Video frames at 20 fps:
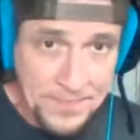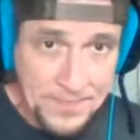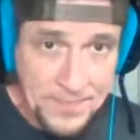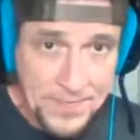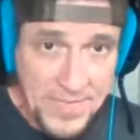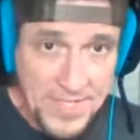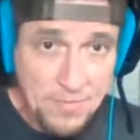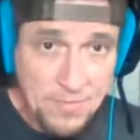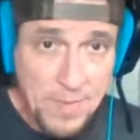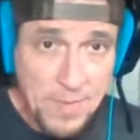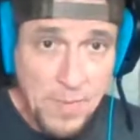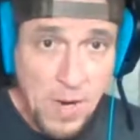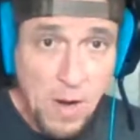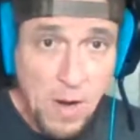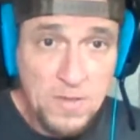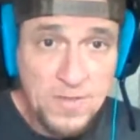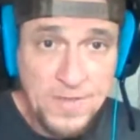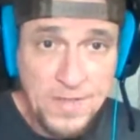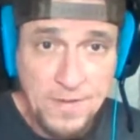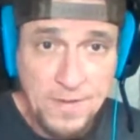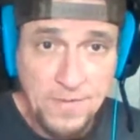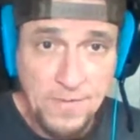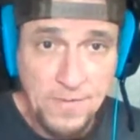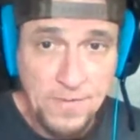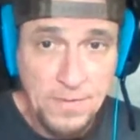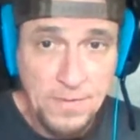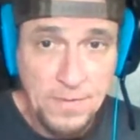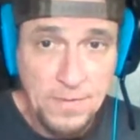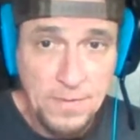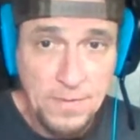it's repulsive
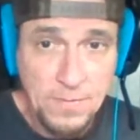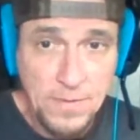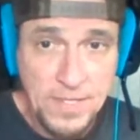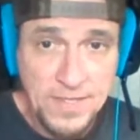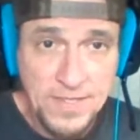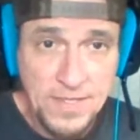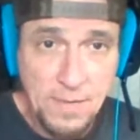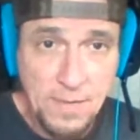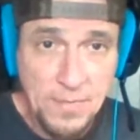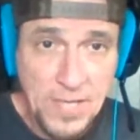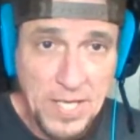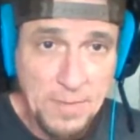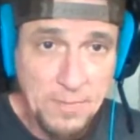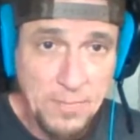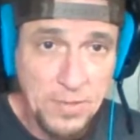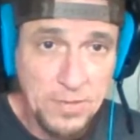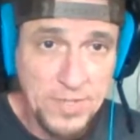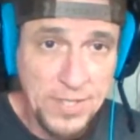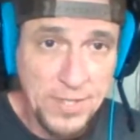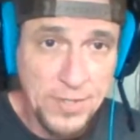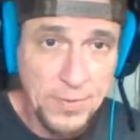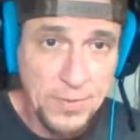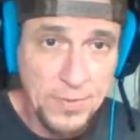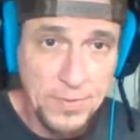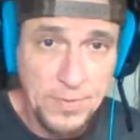what some people do.